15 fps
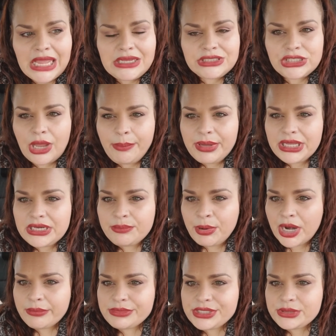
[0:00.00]
shopping in
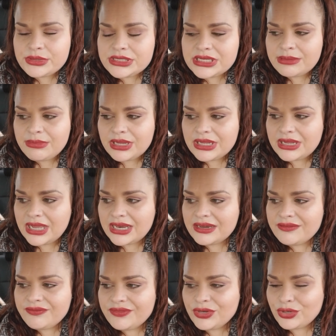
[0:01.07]
department stores can be kind
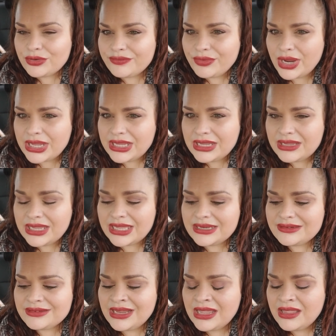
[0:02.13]
of nerve-wracking,
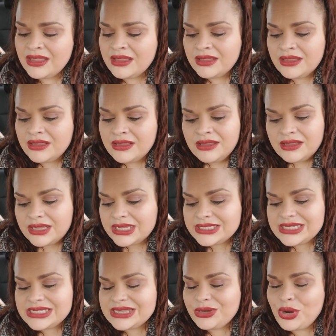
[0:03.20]
and
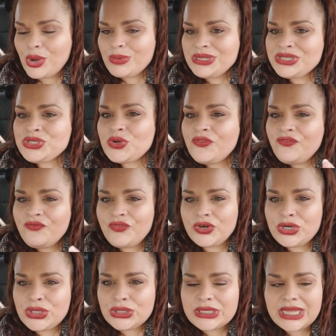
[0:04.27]
because they're always so
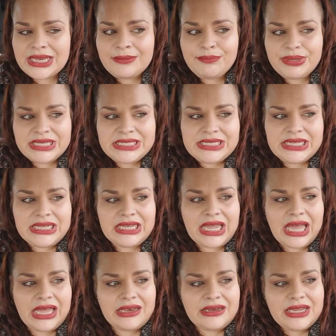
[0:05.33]
full and busy,
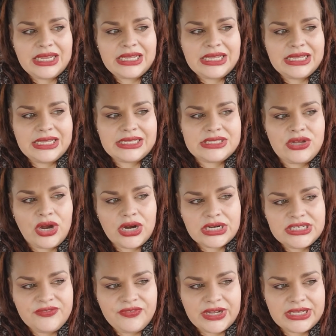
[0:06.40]
and it's
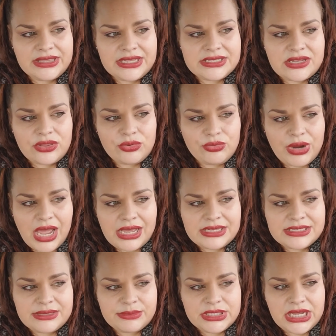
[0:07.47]
hard to find things on the rack
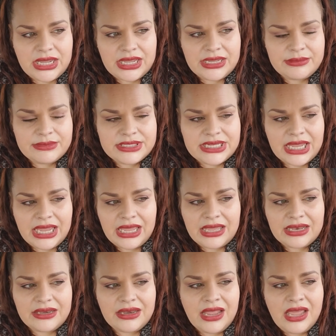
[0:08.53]
sometimes,
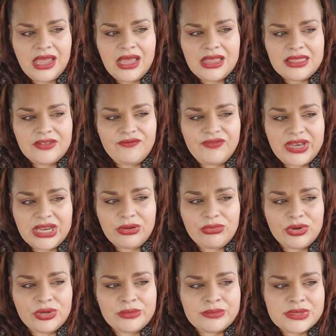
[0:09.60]
and the fitting
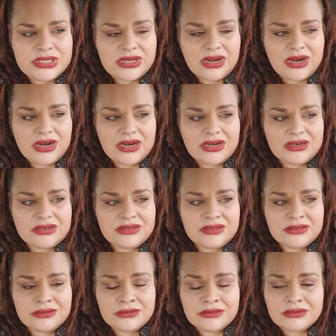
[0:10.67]
rooms are,
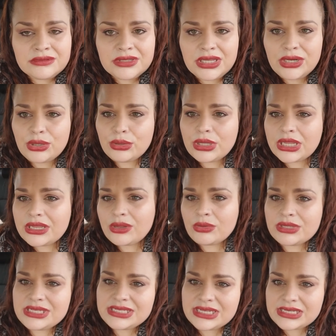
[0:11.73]
you know, like
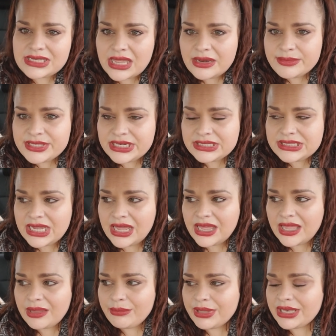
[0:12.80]
only 6 items at a
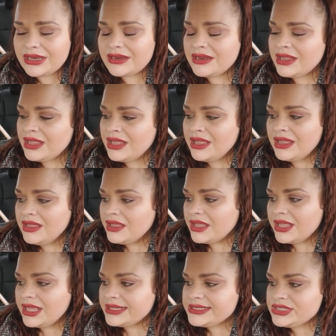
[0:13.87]
time, and
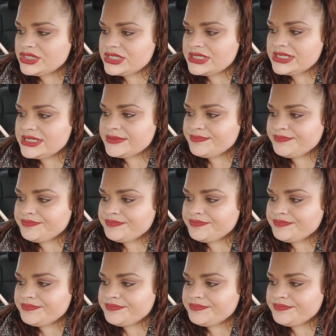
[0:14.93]
it's just,